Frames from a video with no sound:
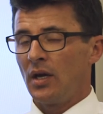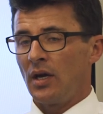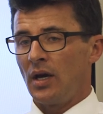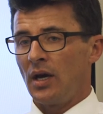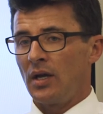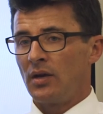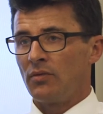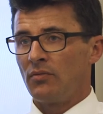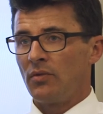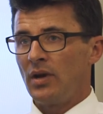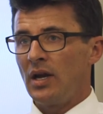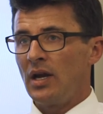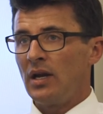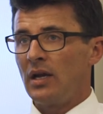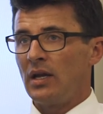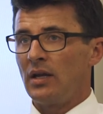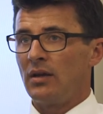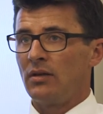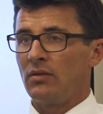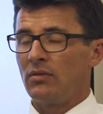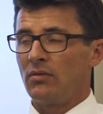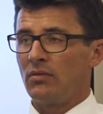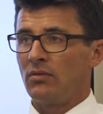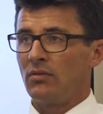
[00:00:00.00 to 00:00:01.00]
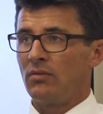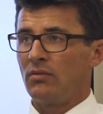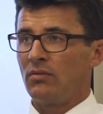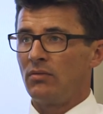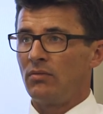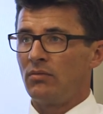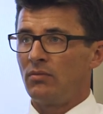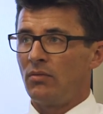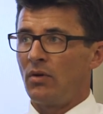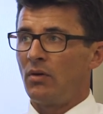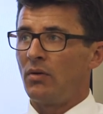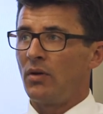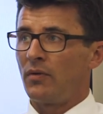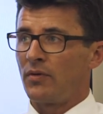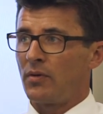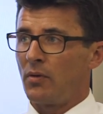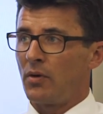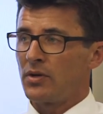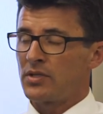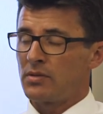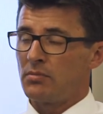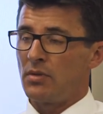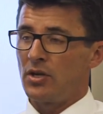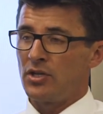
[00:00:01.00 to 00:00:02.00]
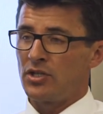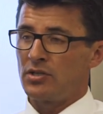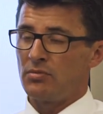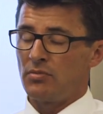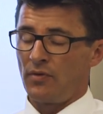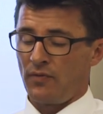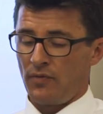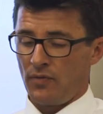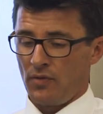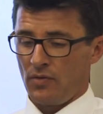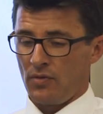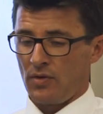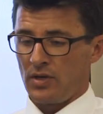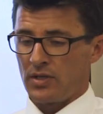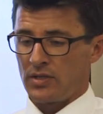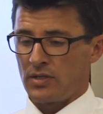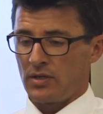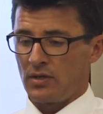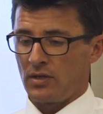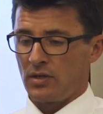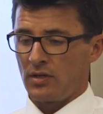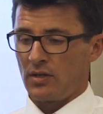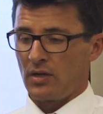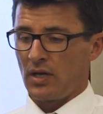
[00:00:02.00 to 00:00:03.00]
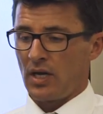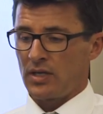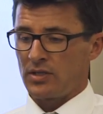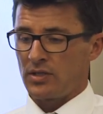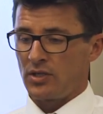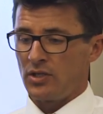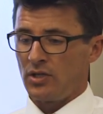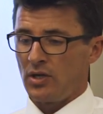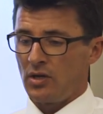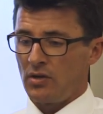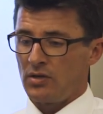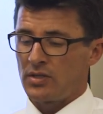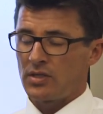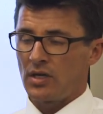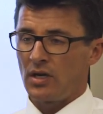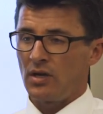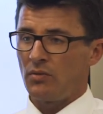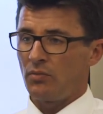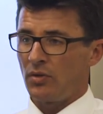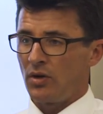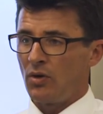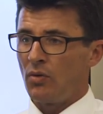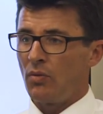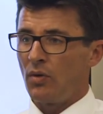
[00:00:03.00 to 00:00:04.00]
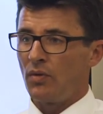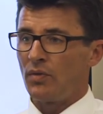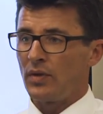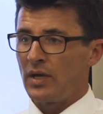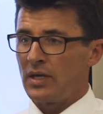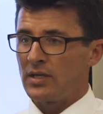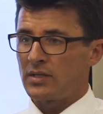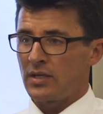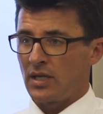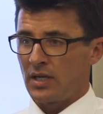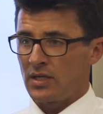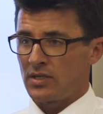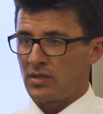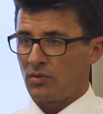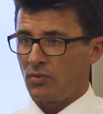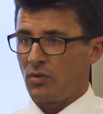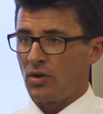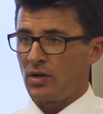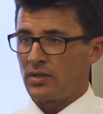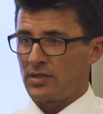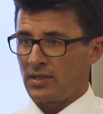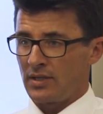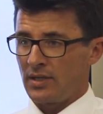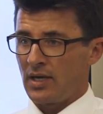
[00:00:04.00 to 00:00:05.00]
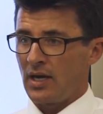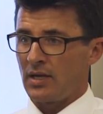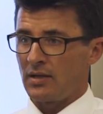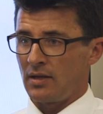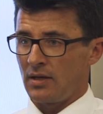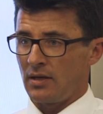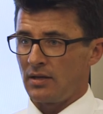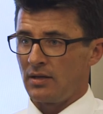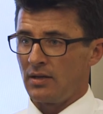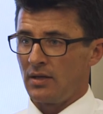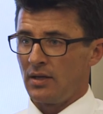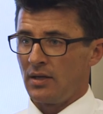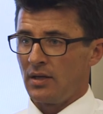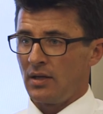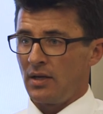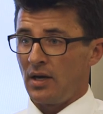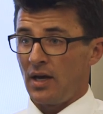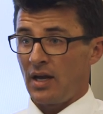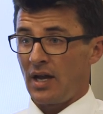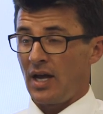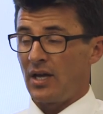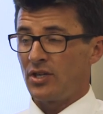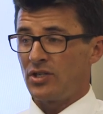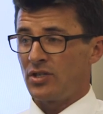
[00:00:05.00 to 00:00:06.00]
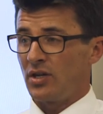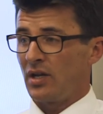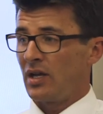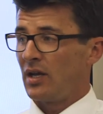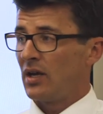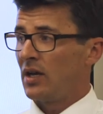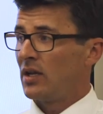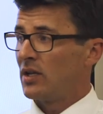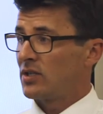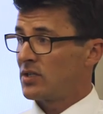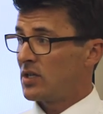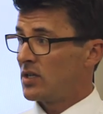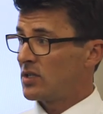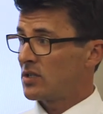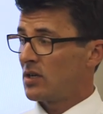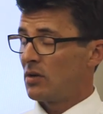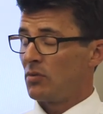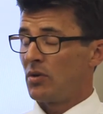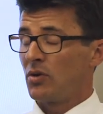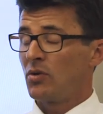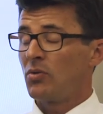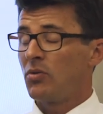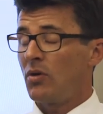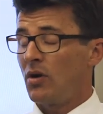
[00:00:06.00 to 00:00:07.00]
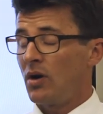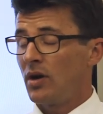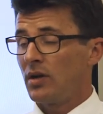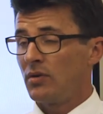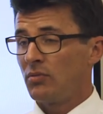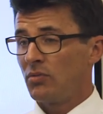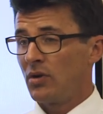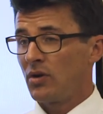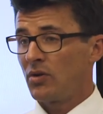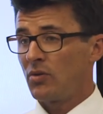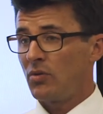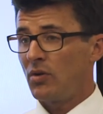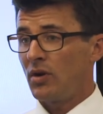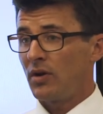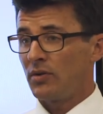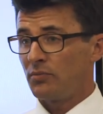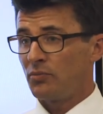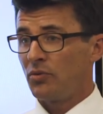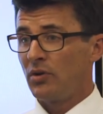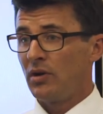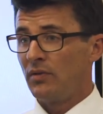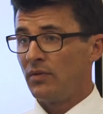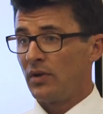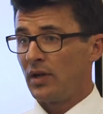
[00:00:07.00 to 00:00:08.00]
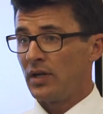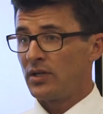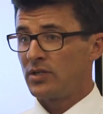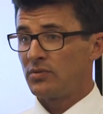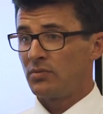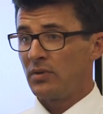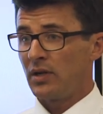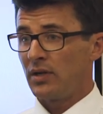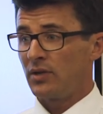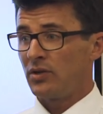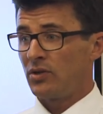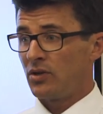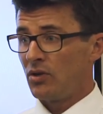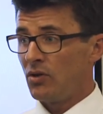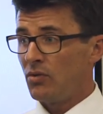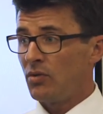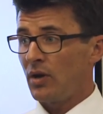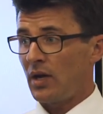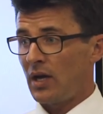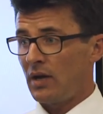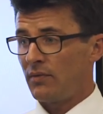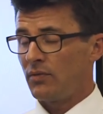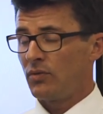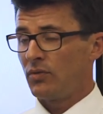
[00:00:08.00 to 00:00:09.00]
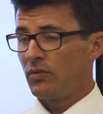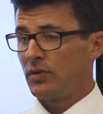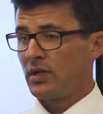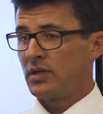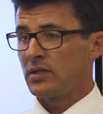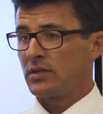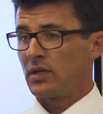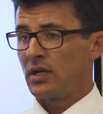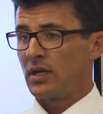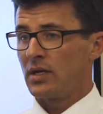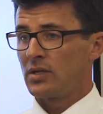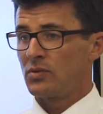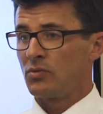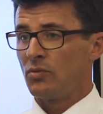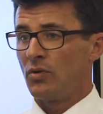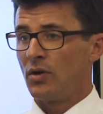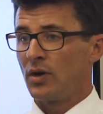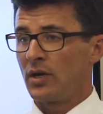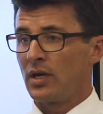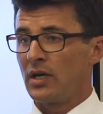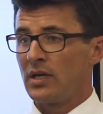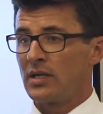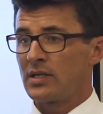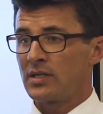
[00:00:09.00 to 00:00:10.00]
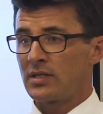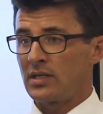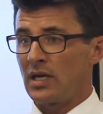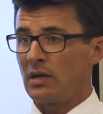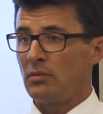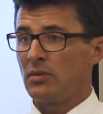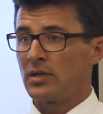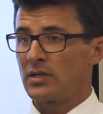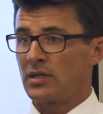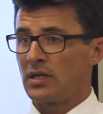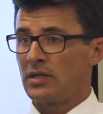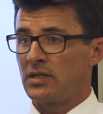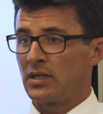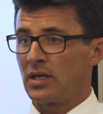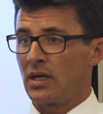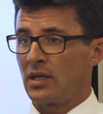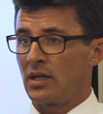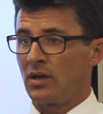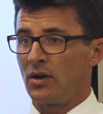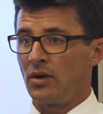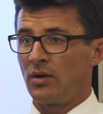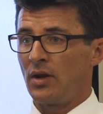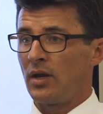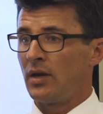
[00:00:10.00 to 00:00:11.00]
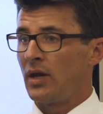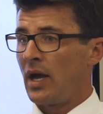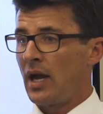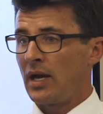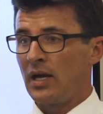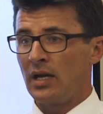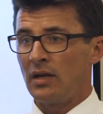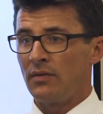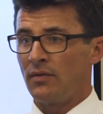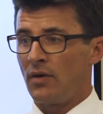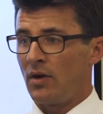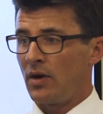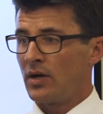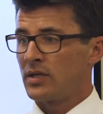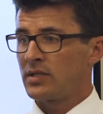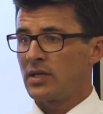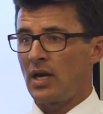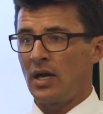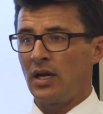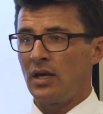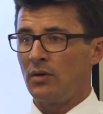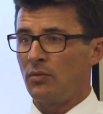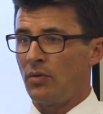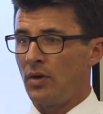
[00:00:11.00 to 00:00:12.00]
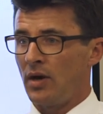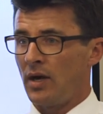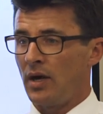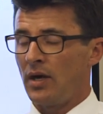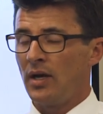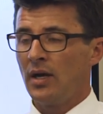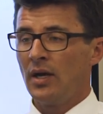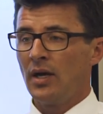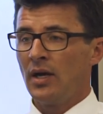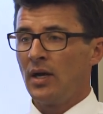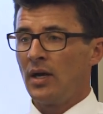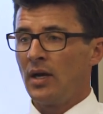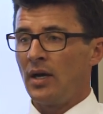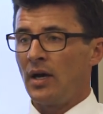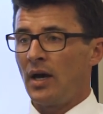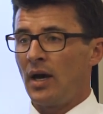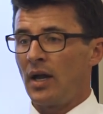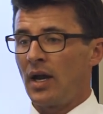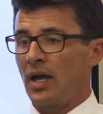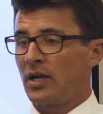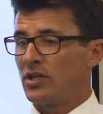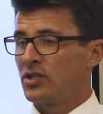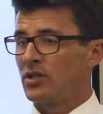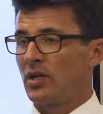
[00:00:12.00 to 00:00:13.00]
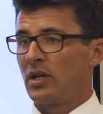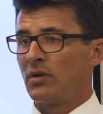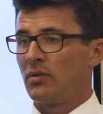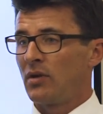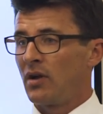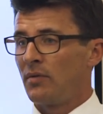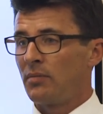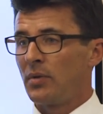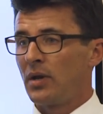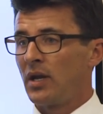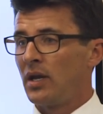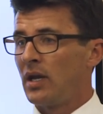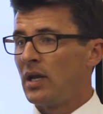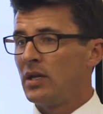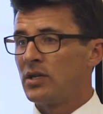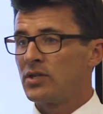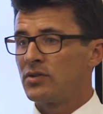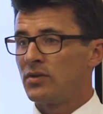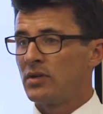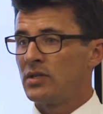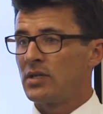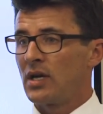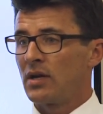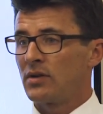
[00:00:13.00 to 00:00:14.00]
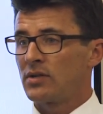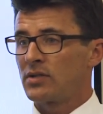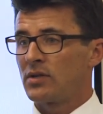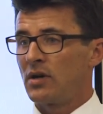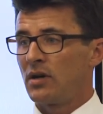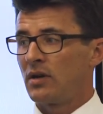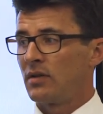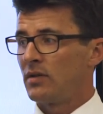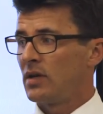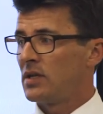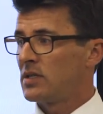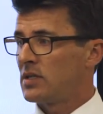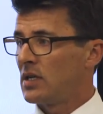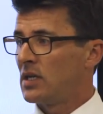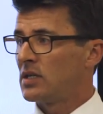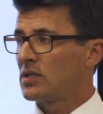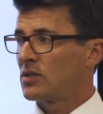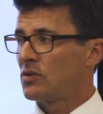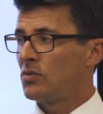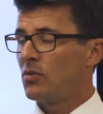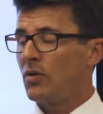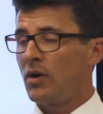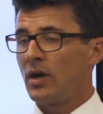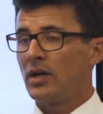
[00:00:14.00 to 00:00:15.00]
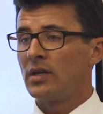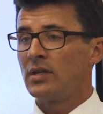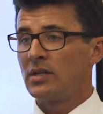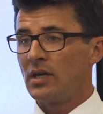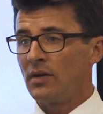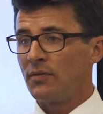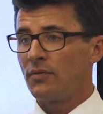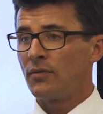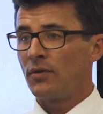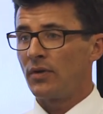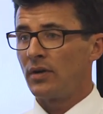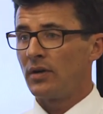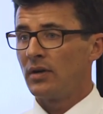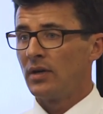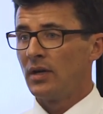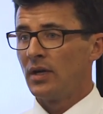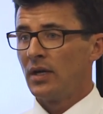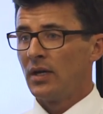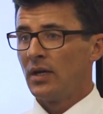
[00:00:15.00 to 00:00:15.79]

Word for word: and really what I mentioned before is that as a user we all want these things to work together. And actually at Cisco we're quite privileged. We do have all these things working seamlessly together on any device, anywhere. And actually when I've been in industries outside of this, it's quite different.